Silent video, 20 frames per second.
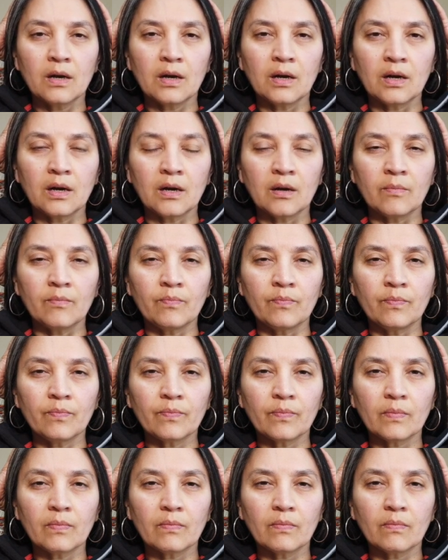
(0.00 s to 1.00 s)

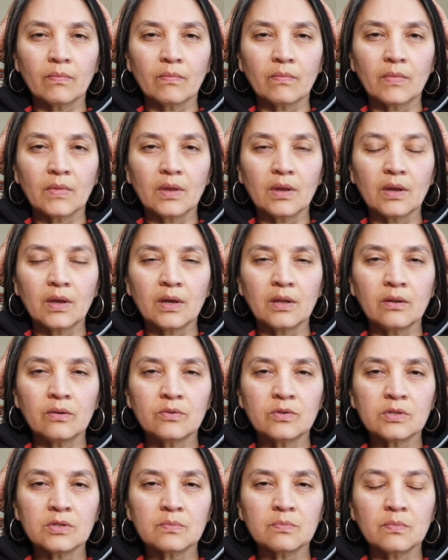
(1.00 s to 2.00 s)
And
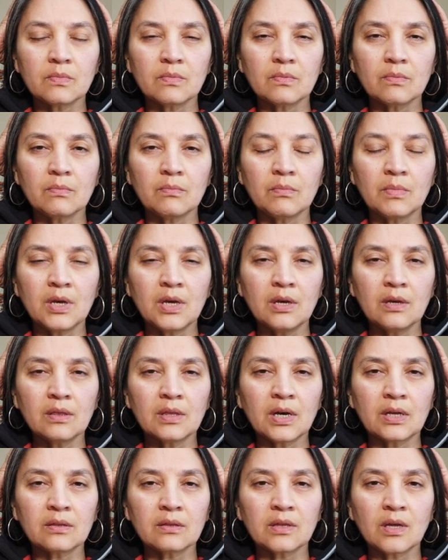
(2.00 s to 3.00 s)
you just make
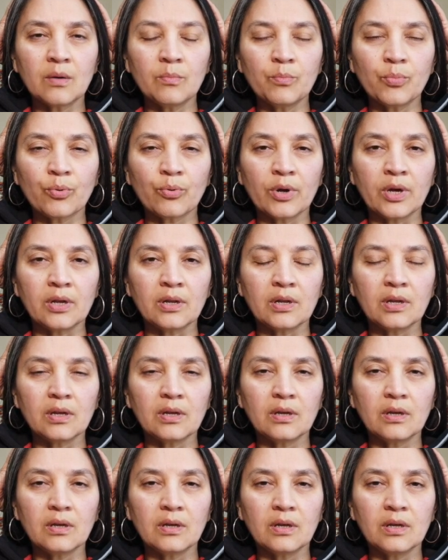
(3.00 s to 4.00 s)
that thumbprint
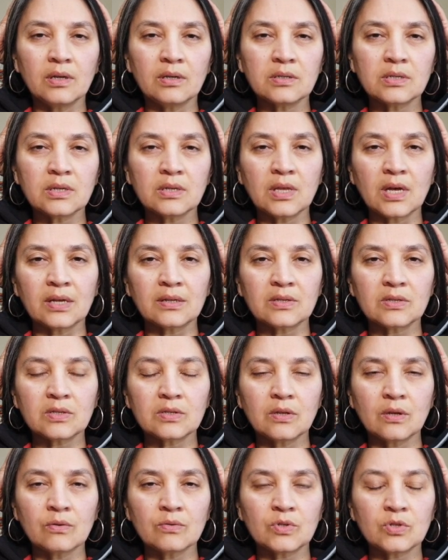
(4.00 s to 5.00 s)
into
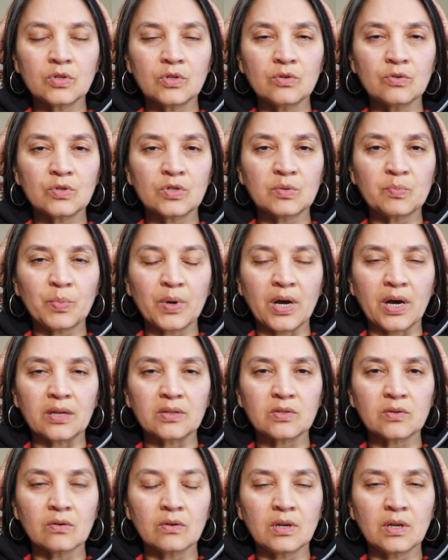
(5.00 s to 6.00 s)
those two
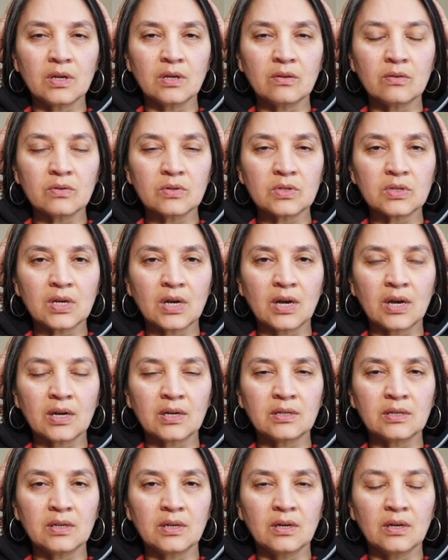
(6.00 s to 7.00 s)
spots on either
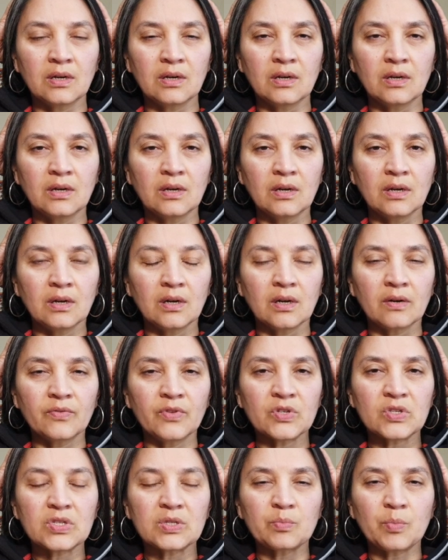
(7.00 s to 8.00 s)
side of
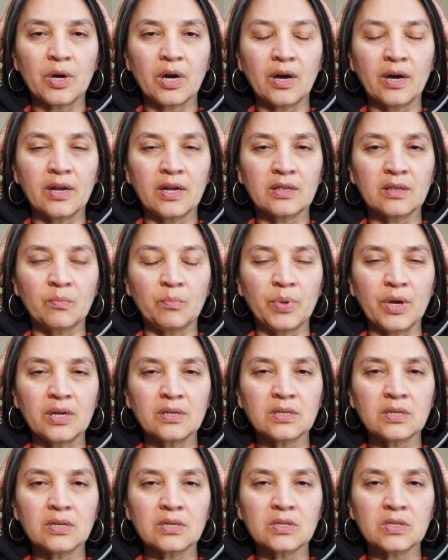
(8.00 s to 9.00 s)
the spine at the
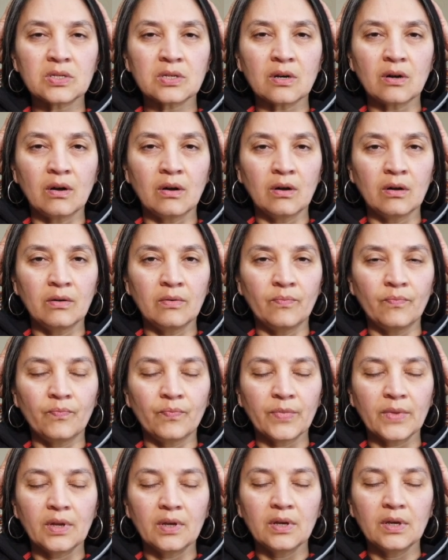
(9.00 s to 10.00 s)
base of the
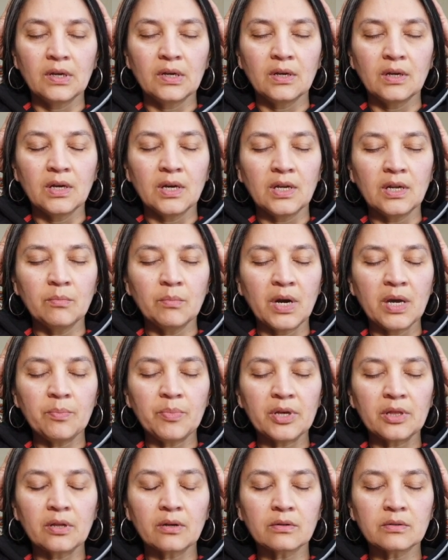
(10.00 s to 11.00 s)
skull. And it might
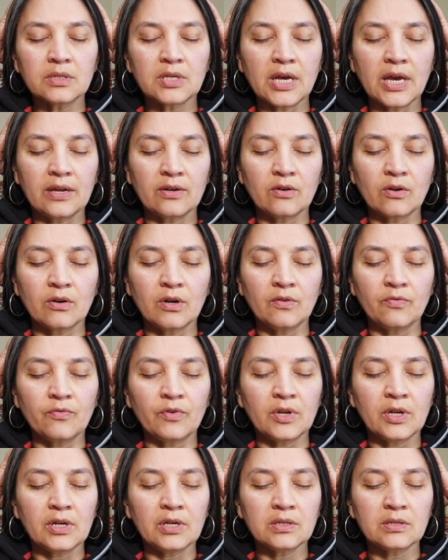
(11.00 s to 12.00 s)
be a little tender, and if
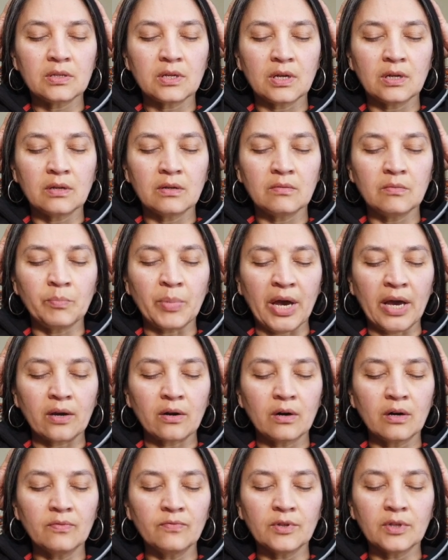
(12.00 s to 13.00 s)
it is, then
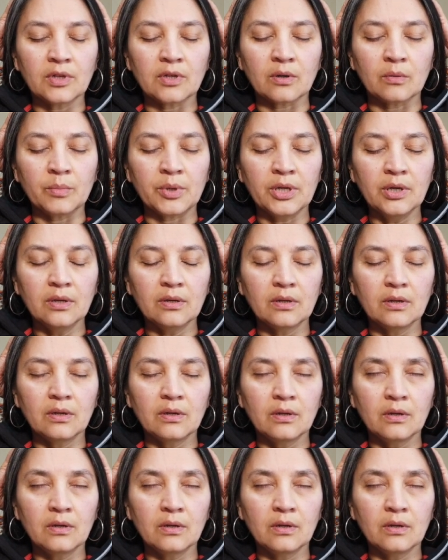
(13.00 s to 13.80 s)
back off a little bit.